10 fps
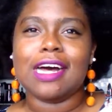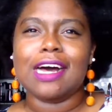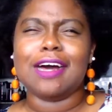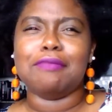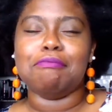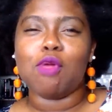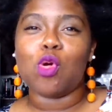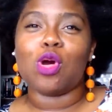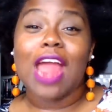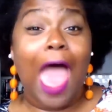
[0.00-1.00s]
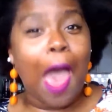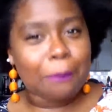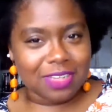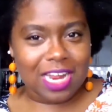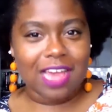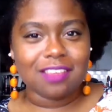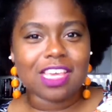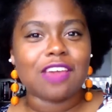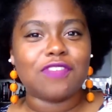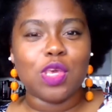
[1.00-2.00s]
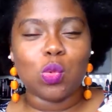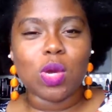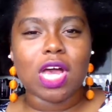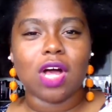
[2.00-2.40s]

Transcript: more appetizing, if you will.